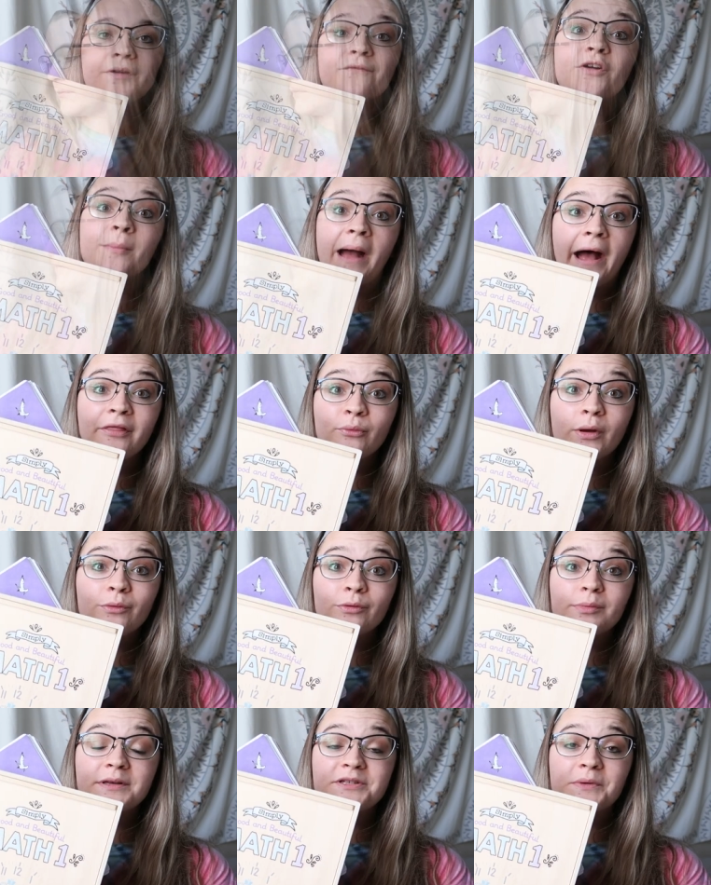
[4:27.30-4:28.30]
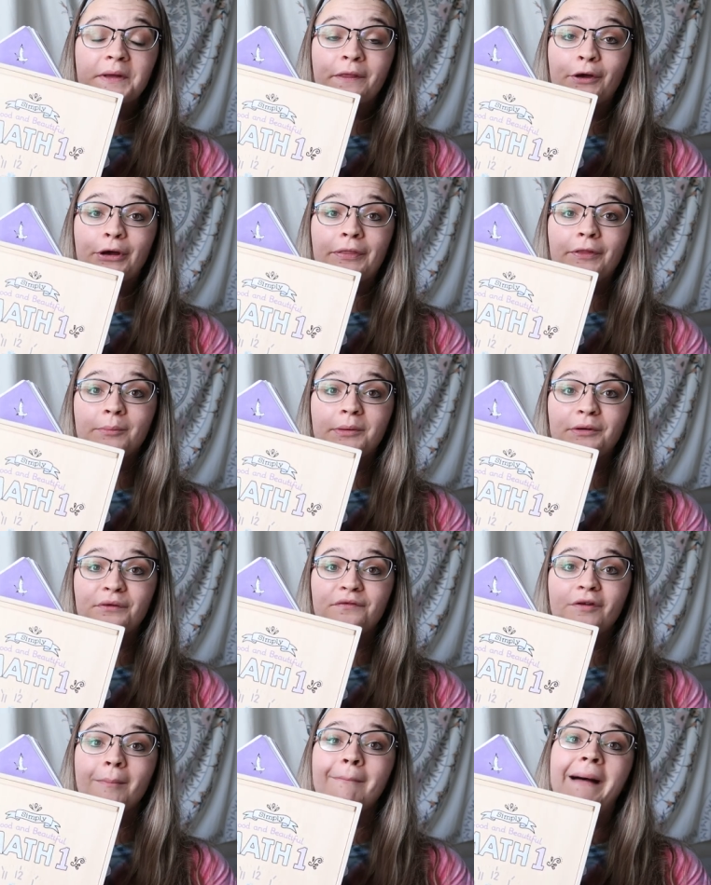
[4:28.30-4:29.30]
For math, we will be doing the good and the
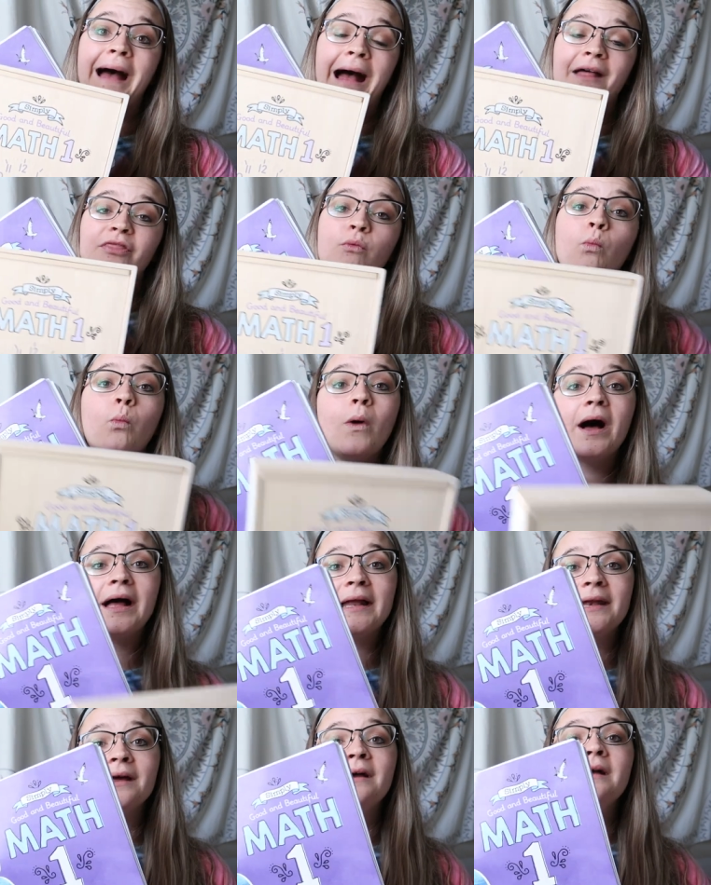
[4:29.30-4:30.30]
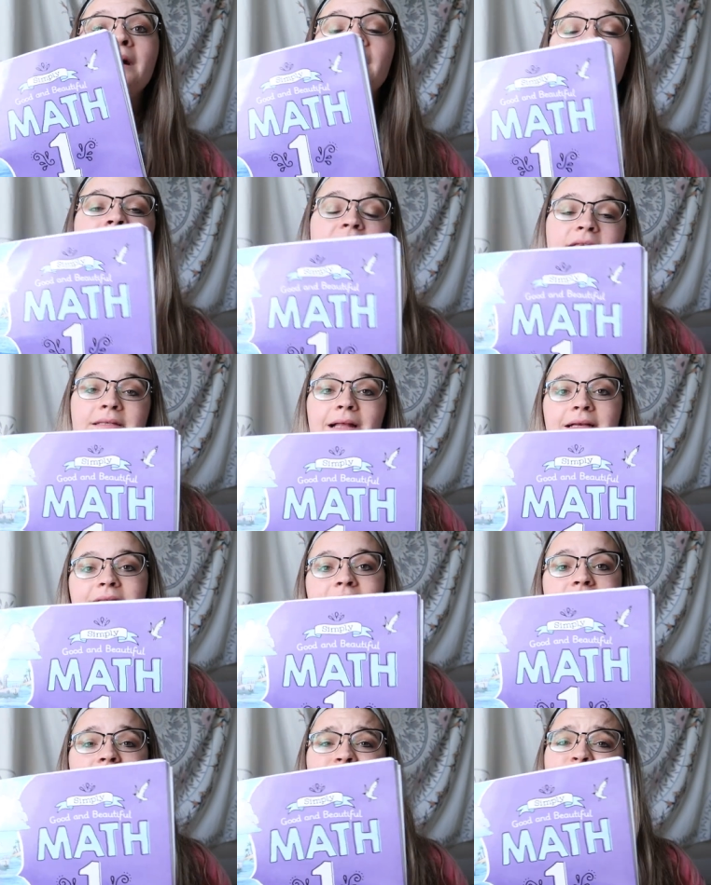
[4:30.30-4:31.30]
beautiful math one. These
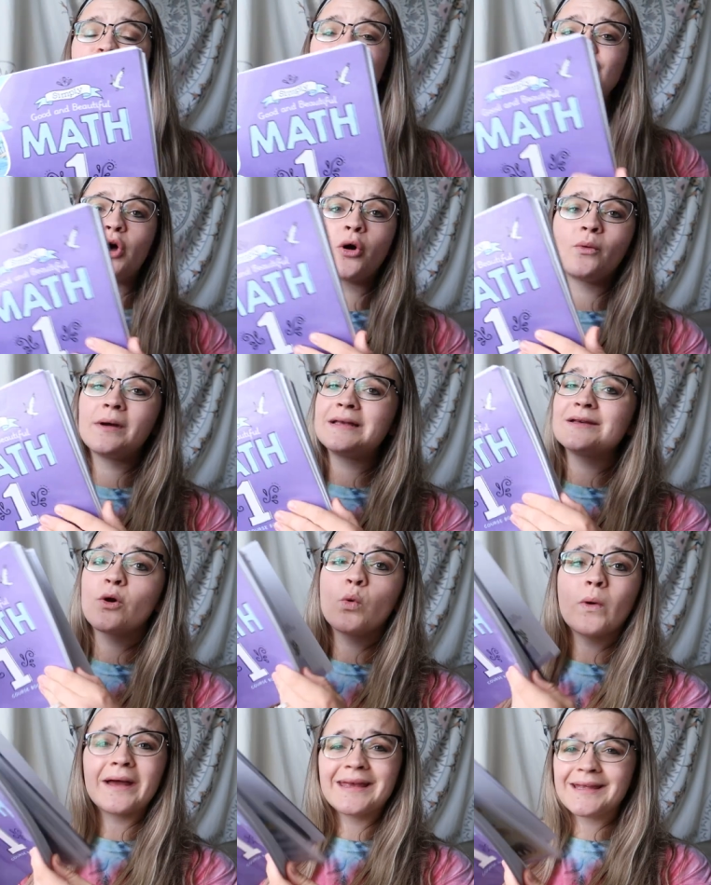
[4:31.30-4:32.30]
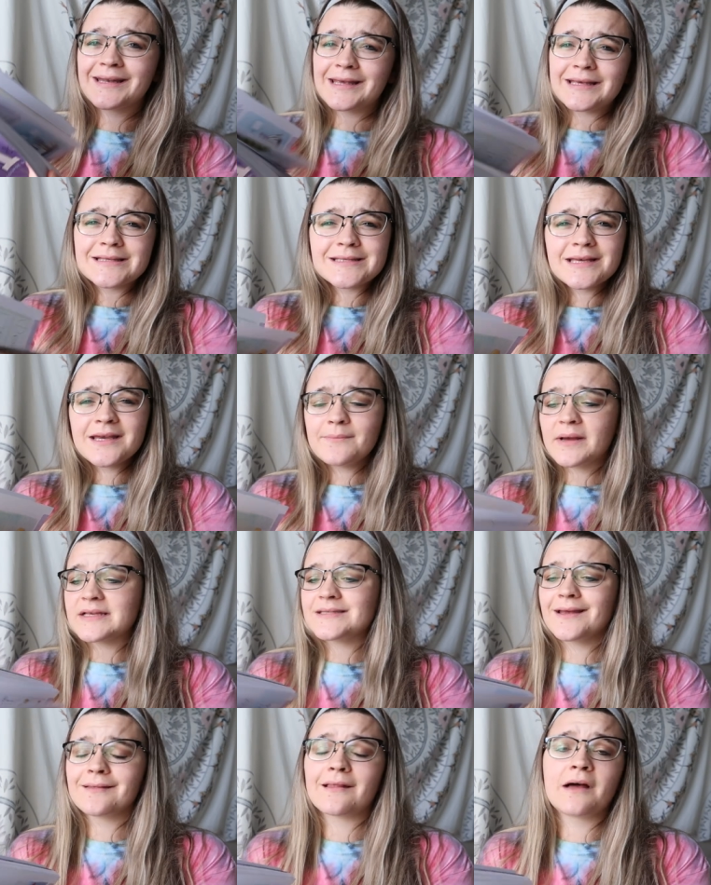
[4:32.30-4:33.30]
lessons are so quick and easy. My
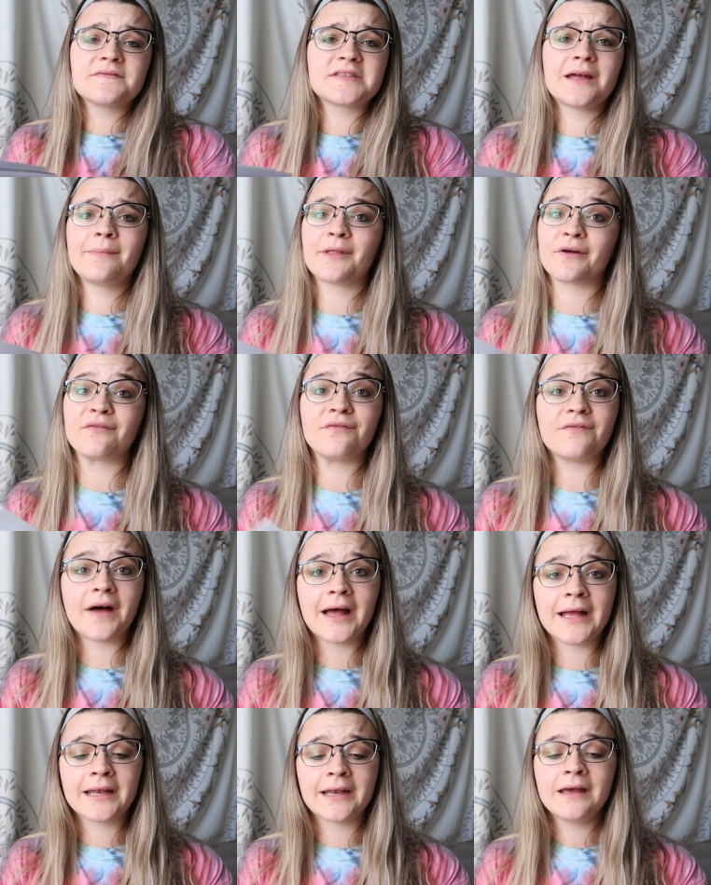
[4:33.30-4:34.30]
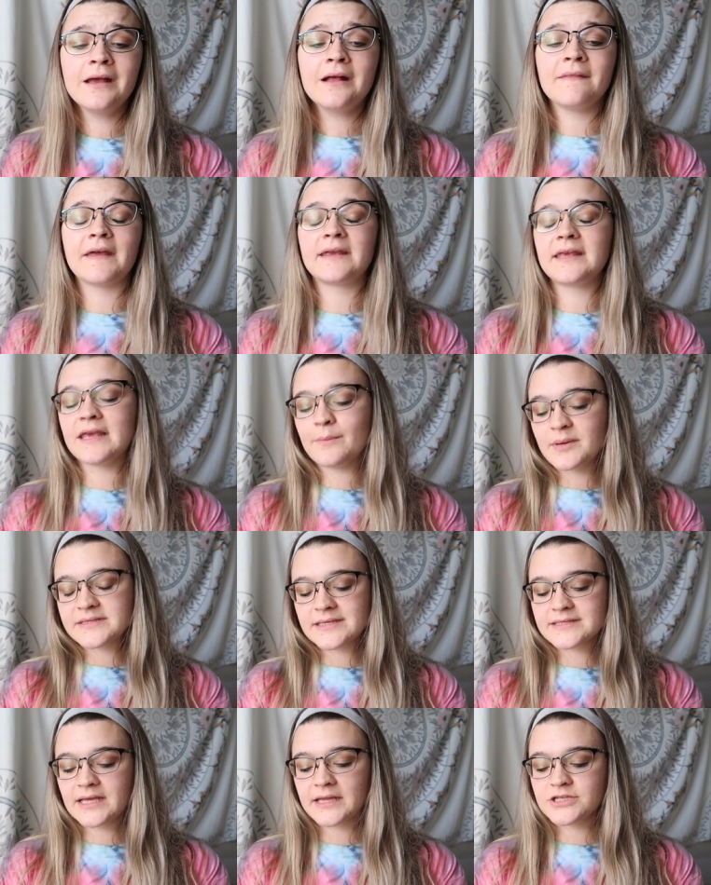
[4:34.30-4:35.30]
son loves them. They're fun. They keep
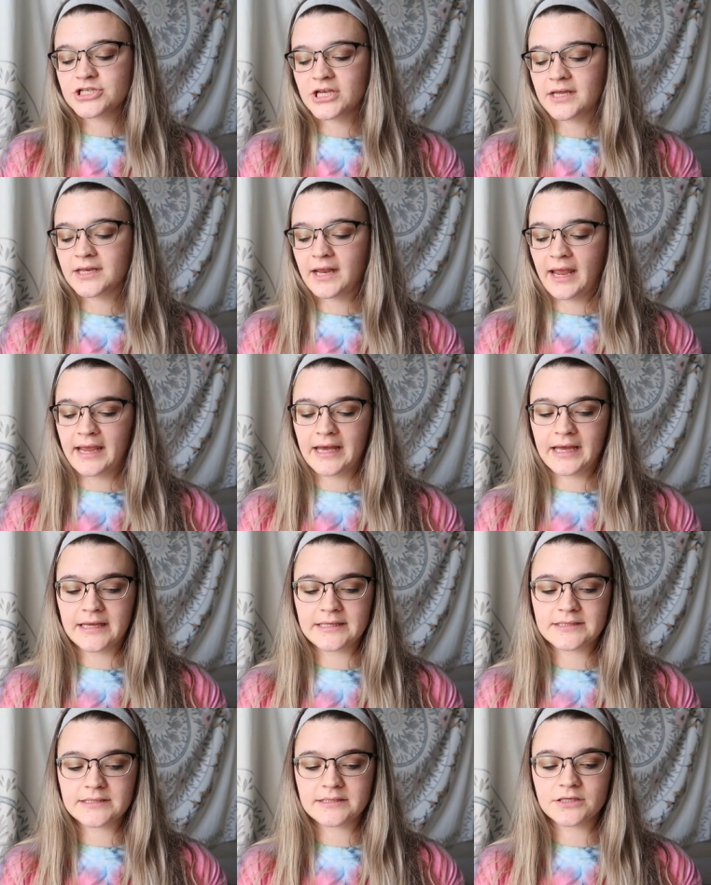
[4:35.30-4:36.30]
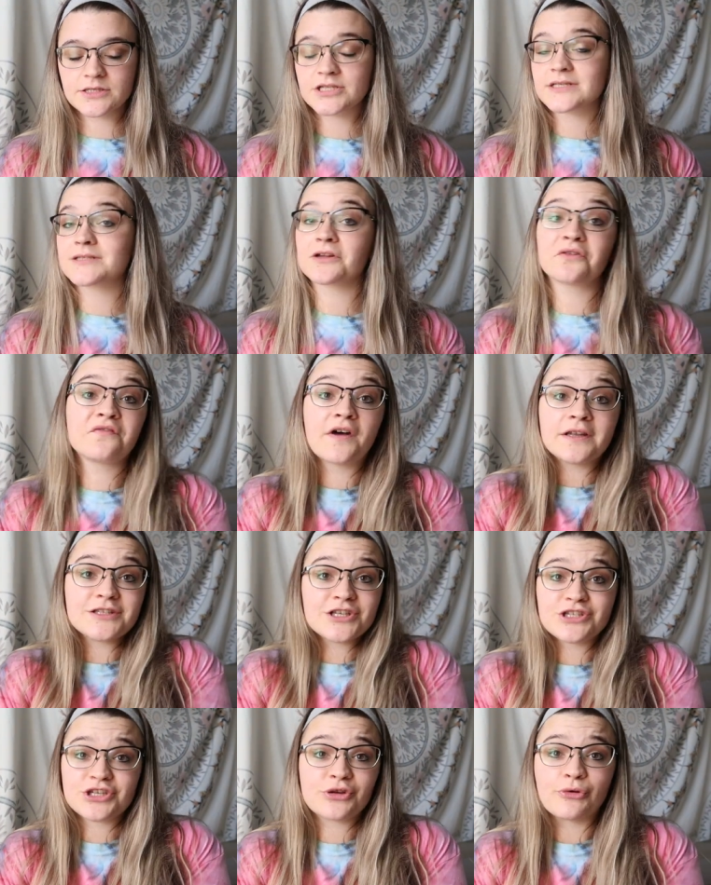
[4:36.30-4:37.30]
his attention and they're just, they're fun
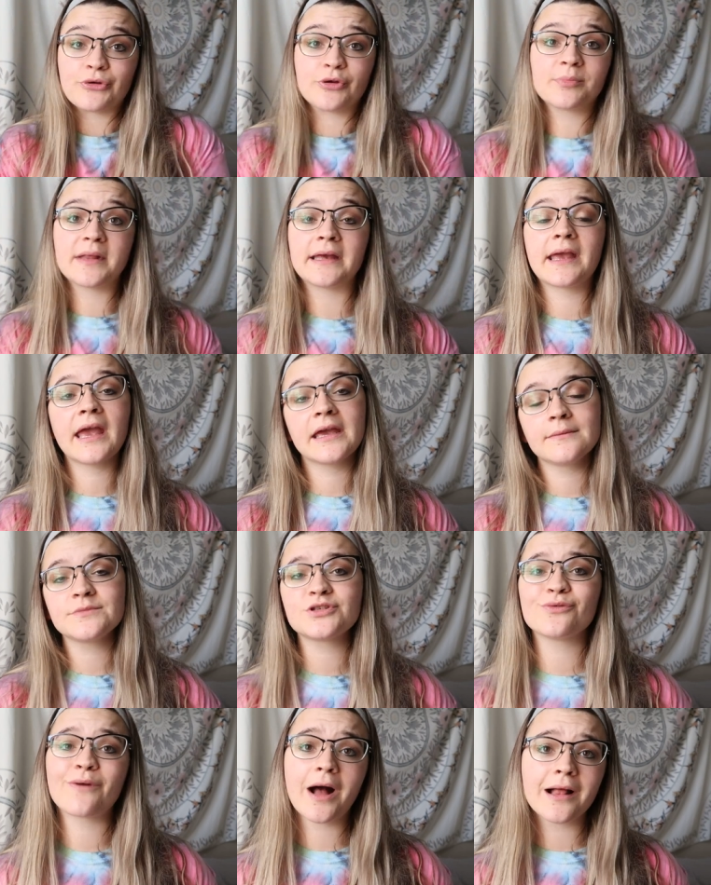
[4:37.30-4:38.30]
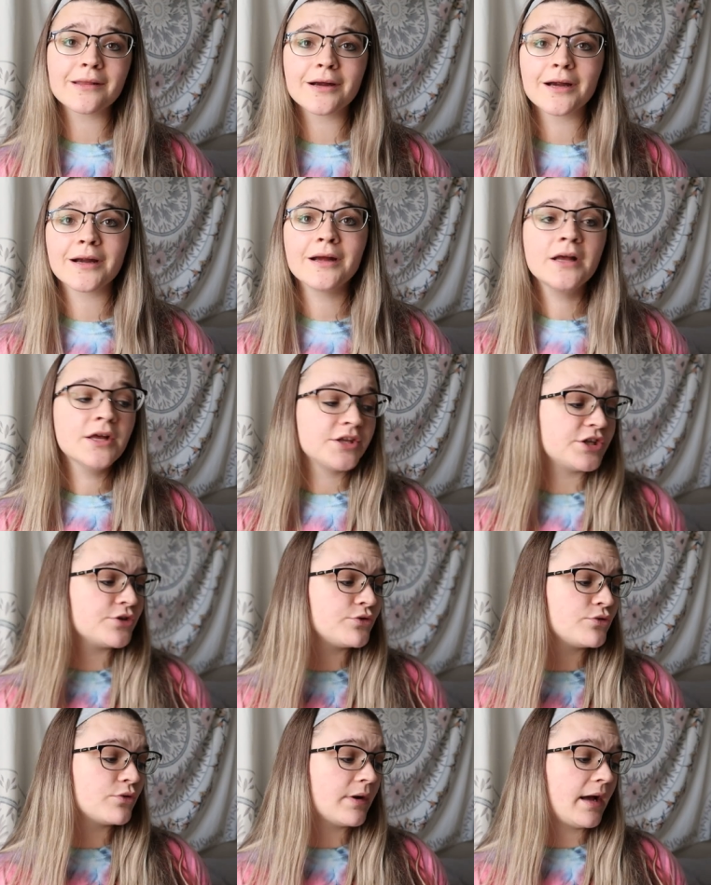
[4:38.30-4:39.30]
to do. You play games, you color,
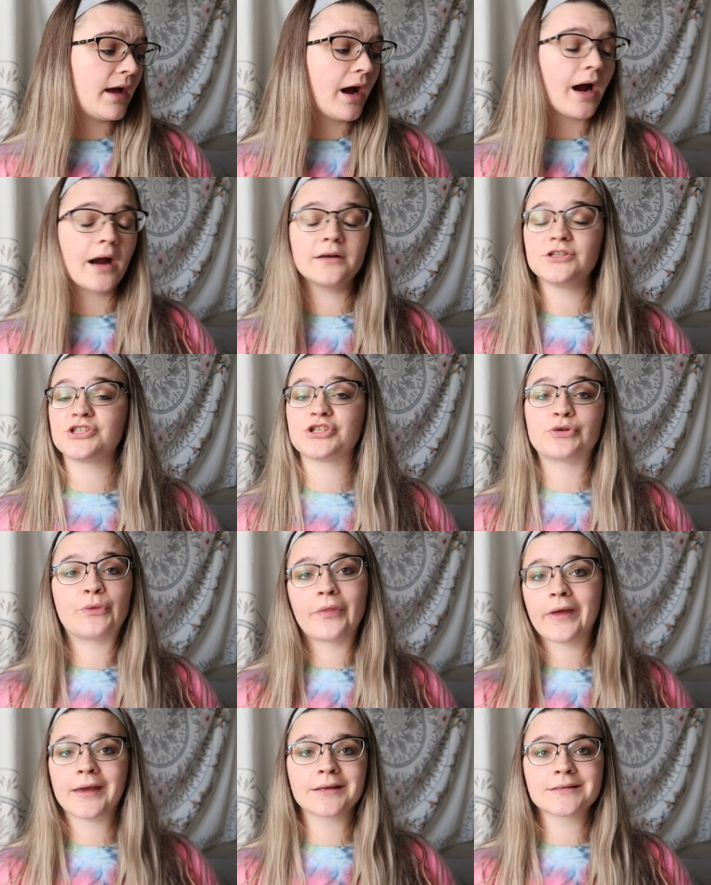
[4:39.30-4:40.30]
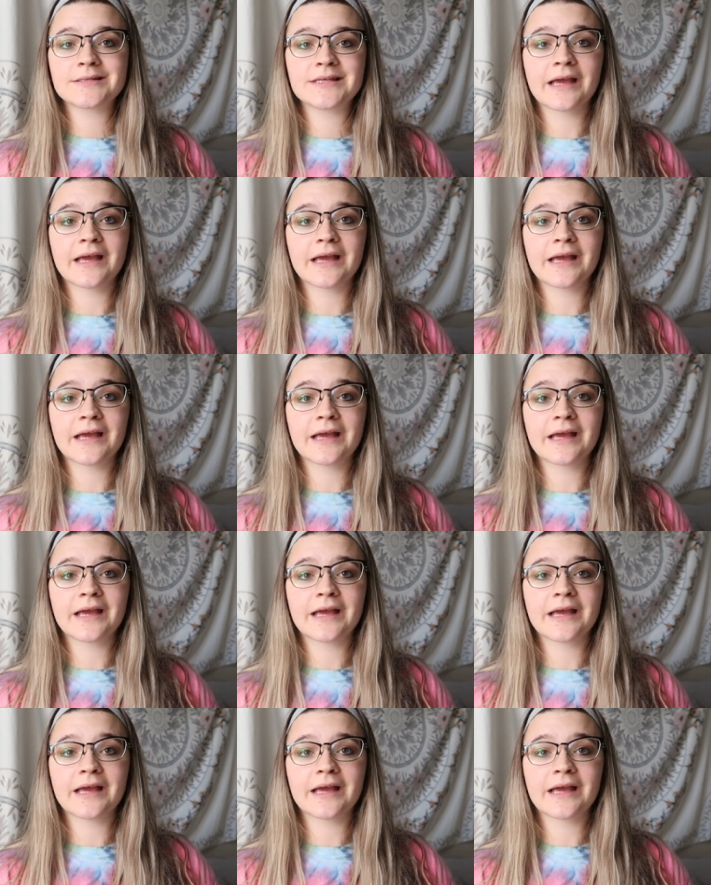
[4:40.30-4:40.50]
you do things